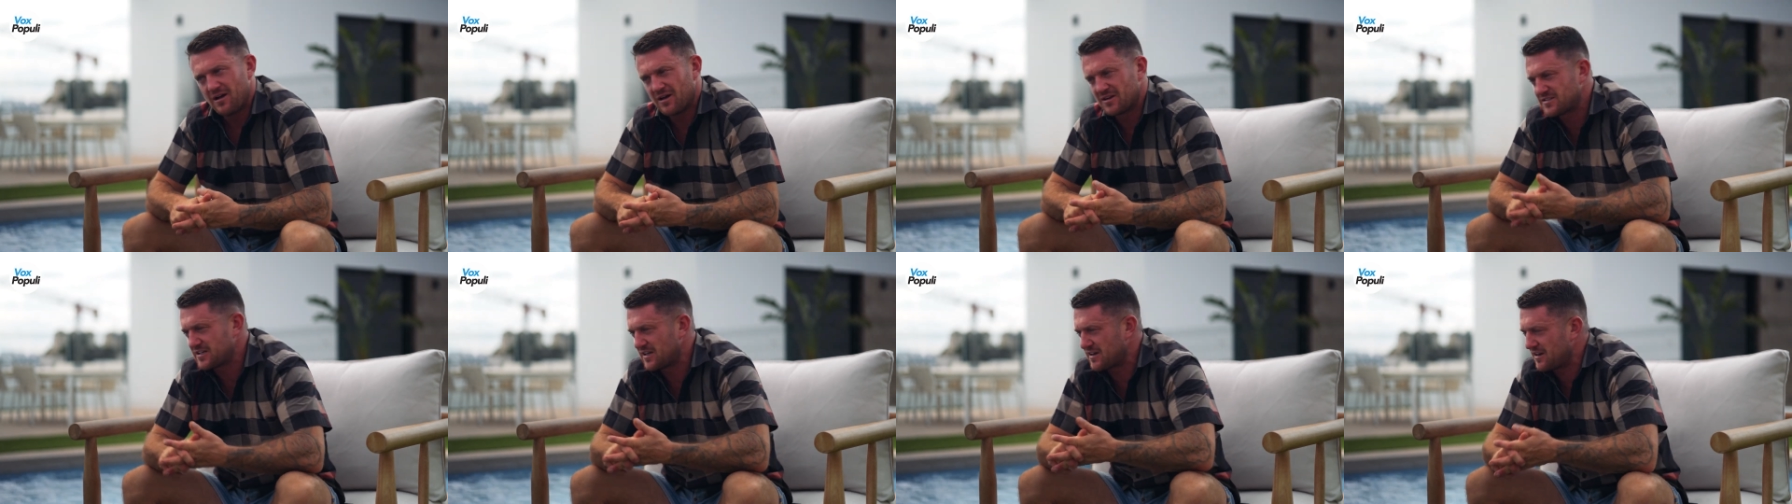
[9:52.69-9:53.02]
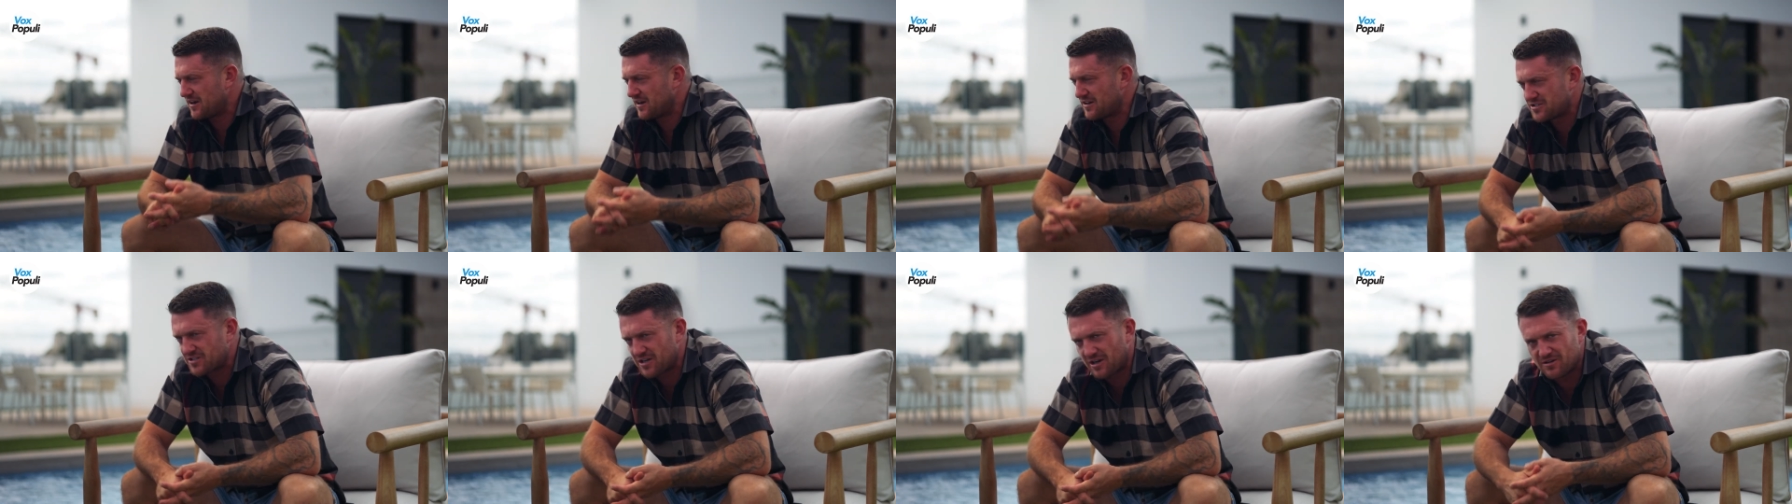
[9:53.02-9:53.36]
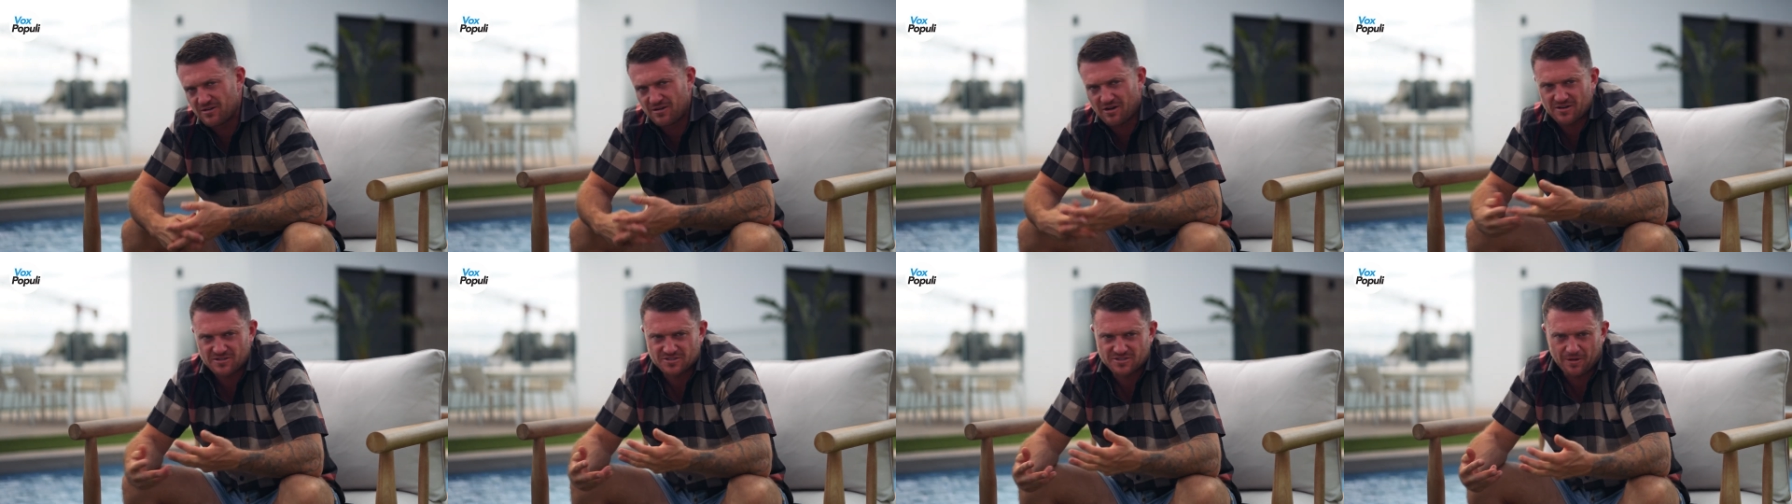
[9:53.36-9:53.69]
I said, she
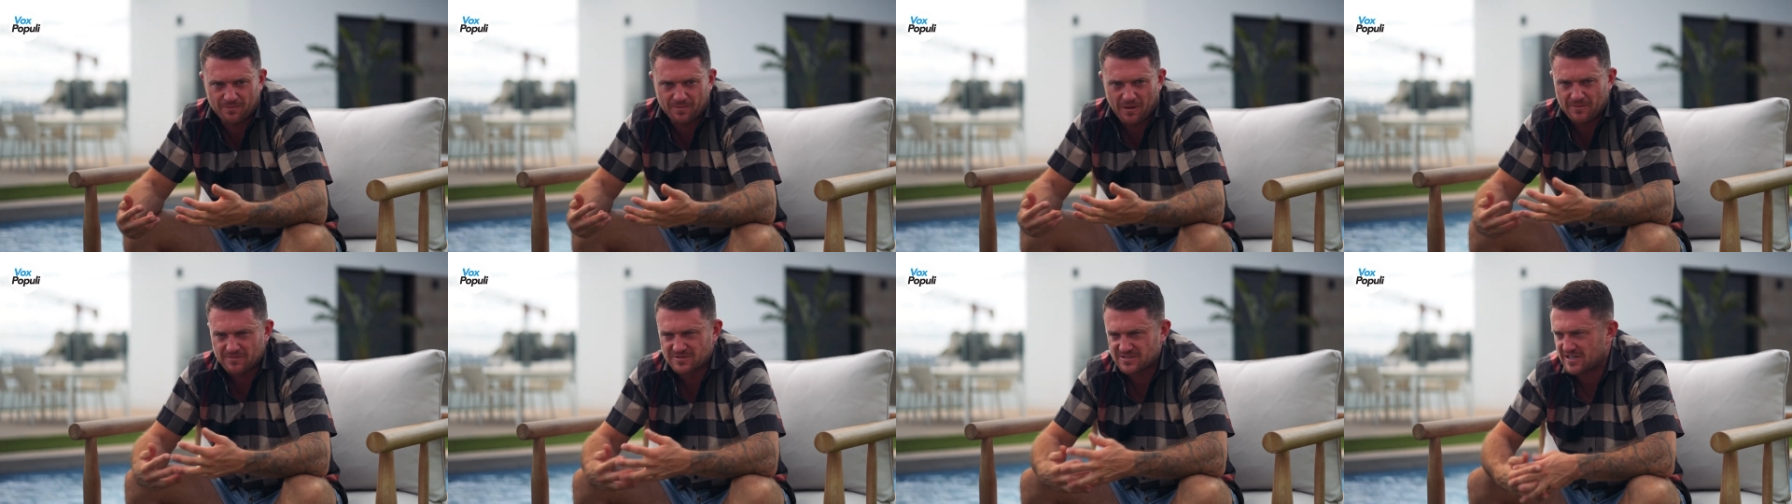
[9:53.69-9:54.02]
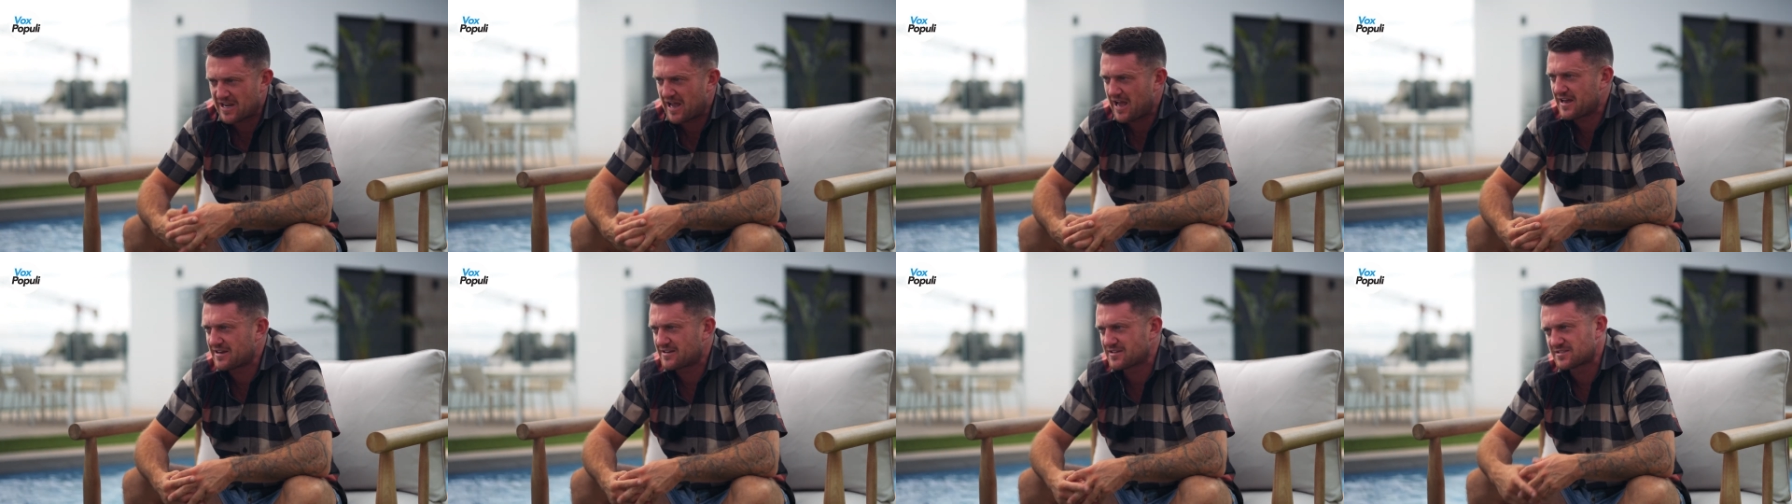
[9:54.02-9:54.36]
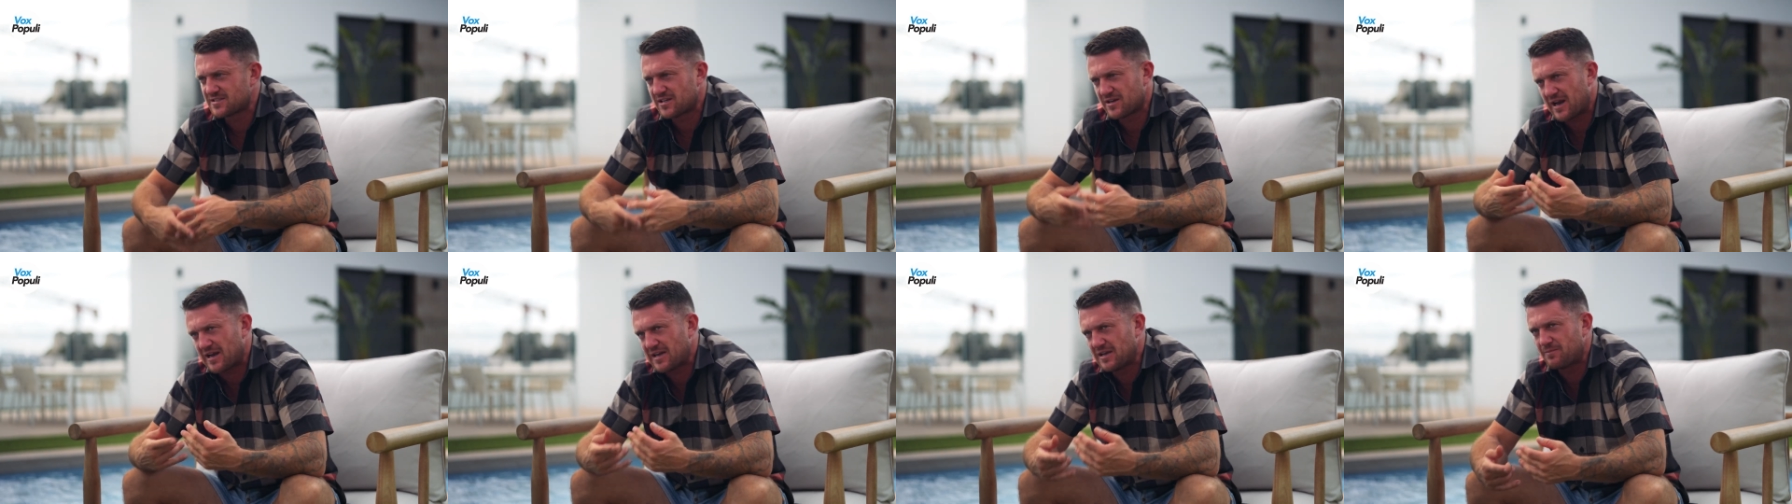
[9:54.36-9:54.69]
goes, but I'm scared.
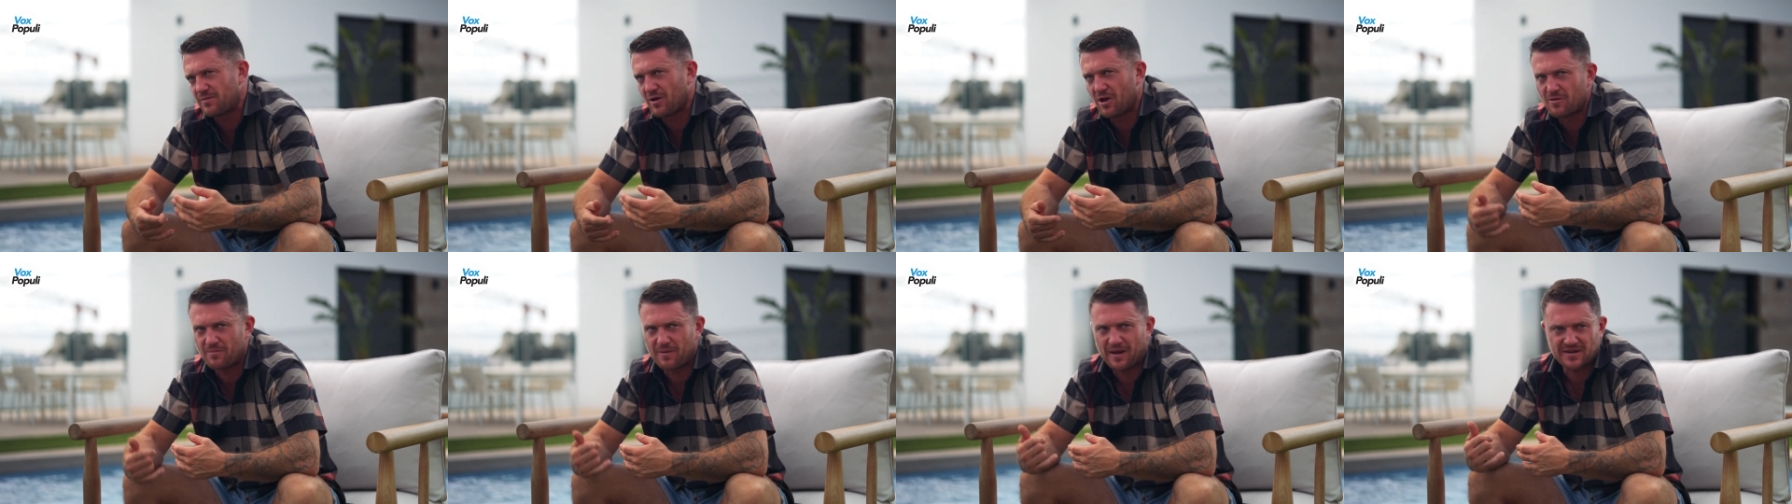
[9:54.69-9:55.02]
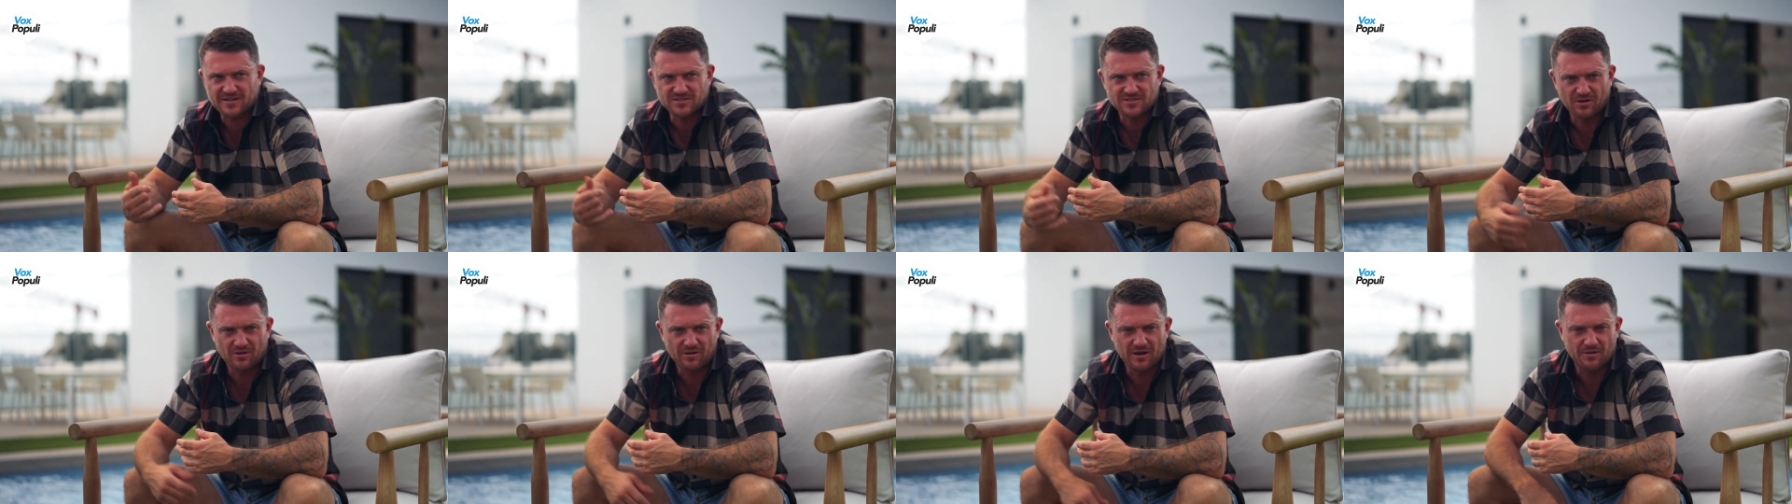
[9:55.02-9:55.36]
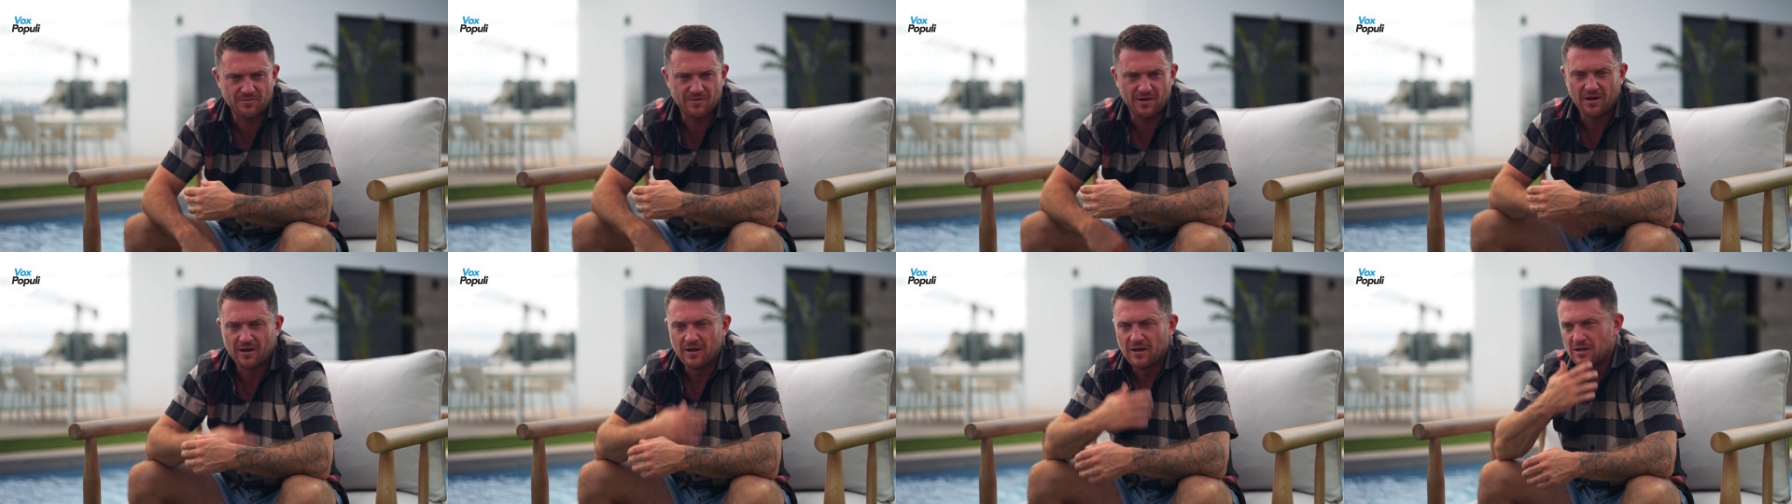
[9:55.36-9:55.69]
I said, any blowbacks, I'll
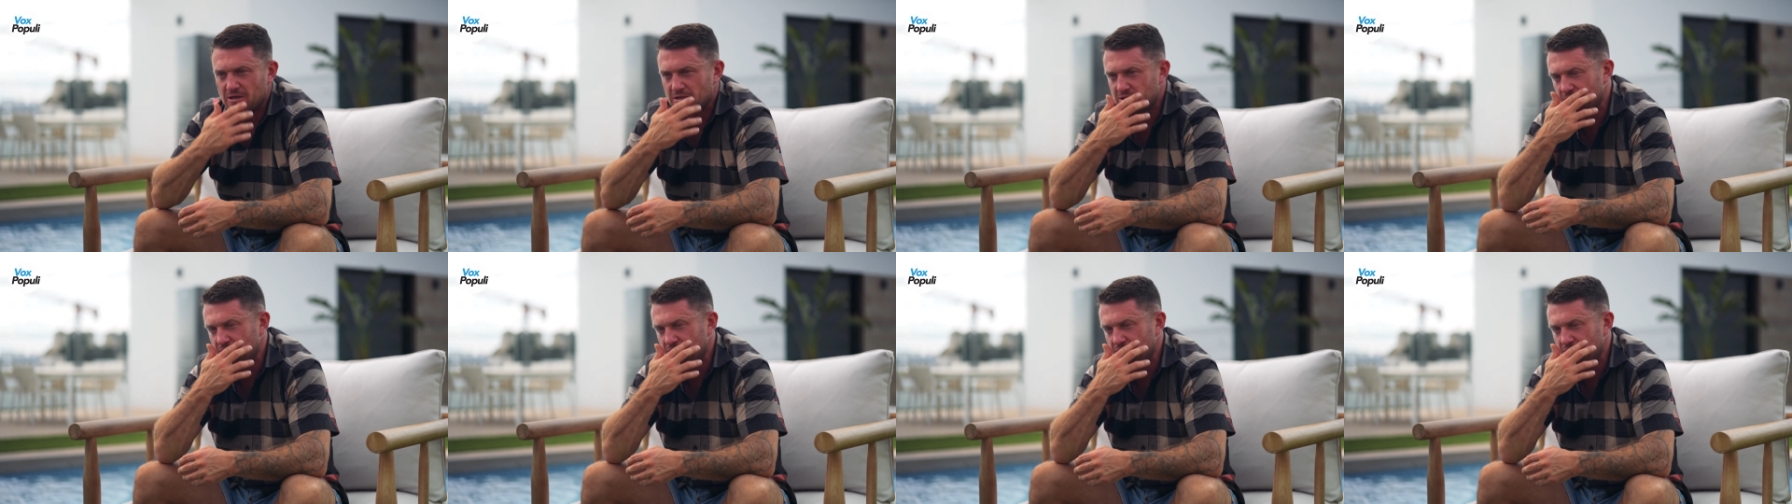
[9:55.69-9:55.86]
help you.